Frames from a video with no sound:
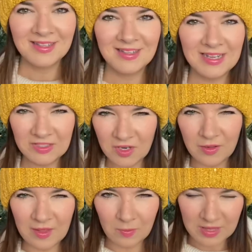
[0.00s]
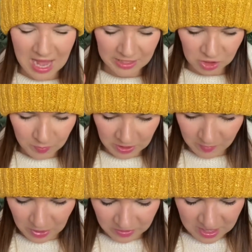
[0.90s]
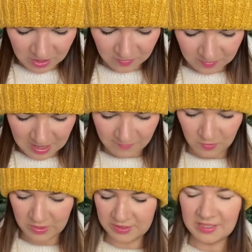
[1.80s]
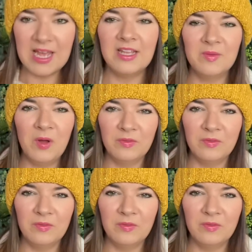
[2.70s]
That's the only thing with hats, you put them on and you never want to take them off,